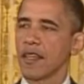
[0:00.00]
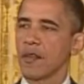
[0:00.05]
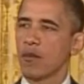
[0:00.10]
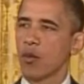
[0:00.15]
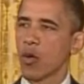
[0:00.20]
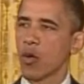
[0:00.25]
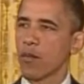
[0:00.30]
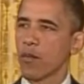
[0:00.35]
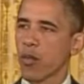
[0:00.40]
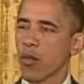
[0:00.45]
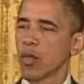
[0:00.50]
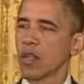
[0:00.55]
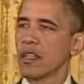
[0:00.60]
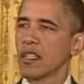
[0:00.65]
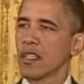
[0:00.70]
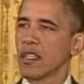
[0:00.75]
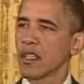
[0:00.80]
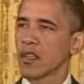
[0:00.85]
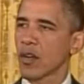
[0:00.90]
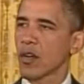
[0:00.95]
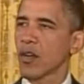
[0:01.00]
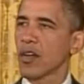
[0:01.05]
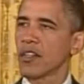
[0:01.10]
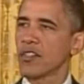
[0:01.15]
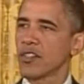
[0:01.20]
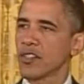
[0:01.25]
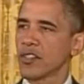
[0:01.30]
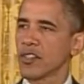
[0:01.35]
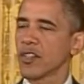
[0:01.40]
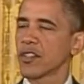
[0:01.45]
and more importantly, the
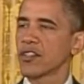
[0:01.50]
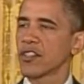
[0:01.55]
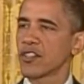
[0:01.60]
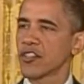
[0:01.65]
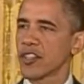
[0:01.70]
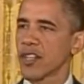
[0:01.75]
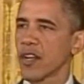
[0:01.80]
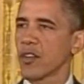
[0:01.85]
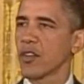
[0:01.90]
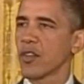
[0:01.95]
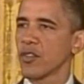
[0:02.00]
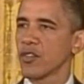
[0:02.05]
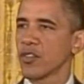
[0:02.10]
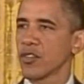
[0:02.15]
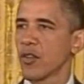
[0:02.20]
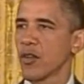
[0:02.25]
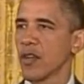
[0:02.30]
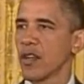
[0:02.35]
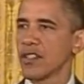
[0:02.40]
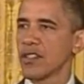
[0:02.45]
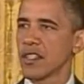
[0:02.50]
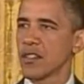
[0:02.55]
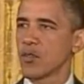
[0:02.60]
courage it took to share those stories,